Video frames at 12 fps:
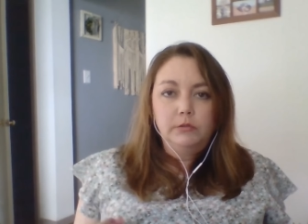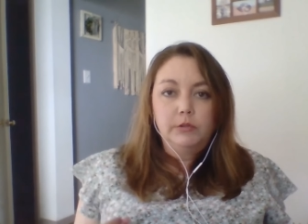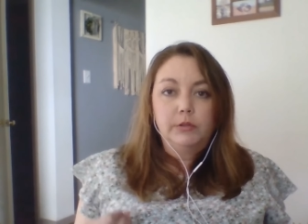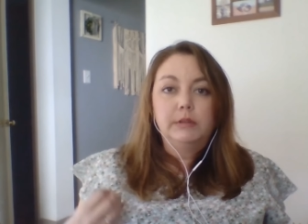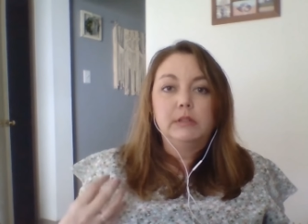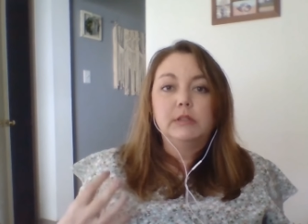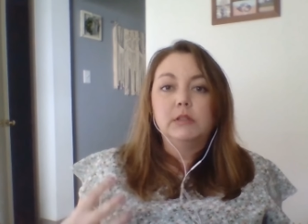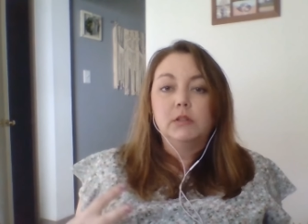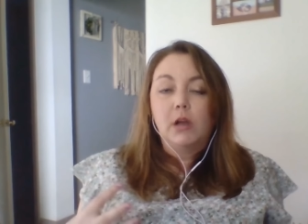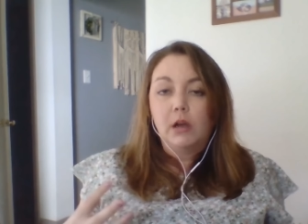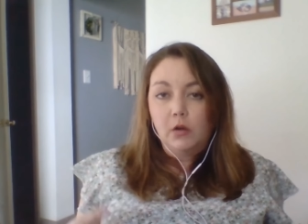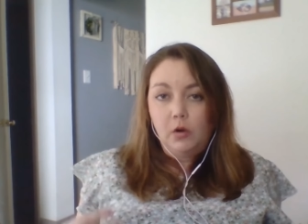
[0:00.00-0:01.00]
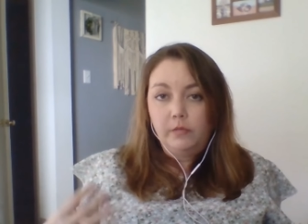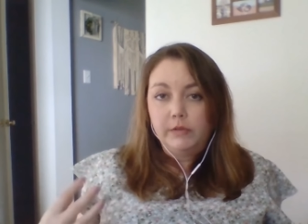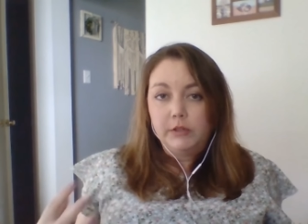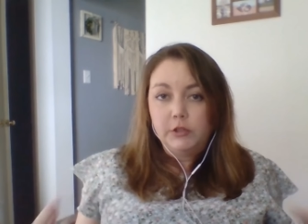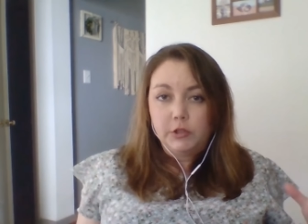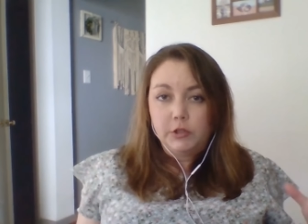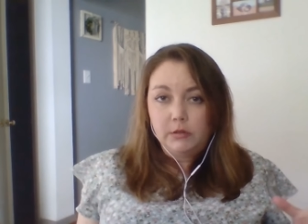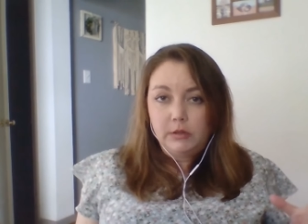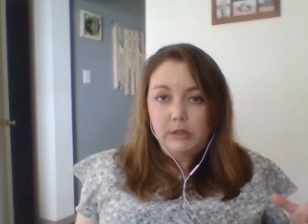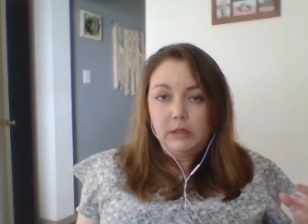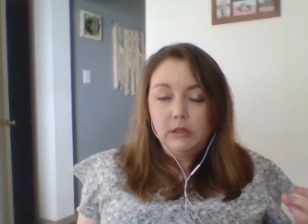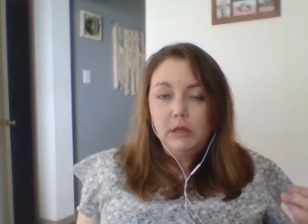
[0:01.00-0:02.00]
during this long COVID
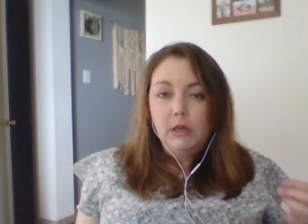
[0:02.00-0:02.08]
journey.